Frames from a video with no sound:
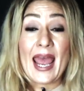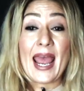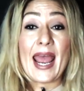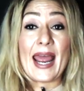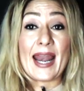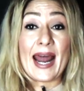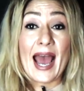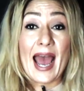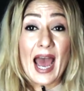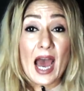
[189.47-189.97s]

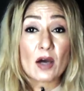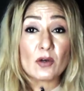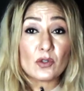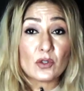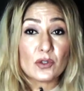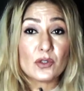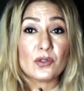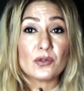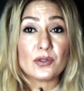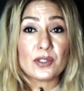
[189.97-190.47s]
And how
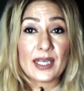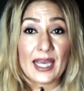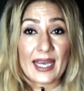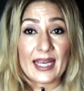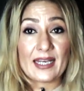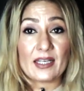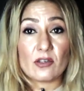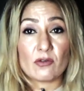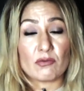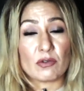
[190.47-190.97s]
do you
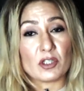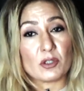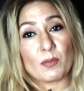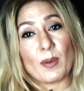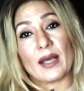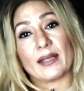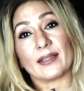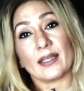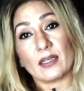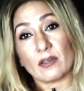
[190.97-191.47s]
gain the
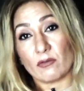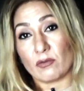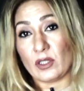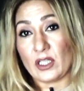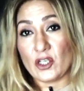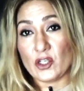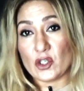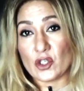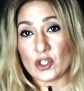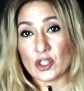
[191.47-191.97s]
respect in a
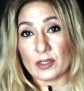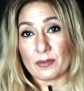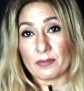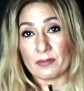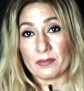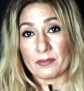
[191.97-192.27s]
relationship?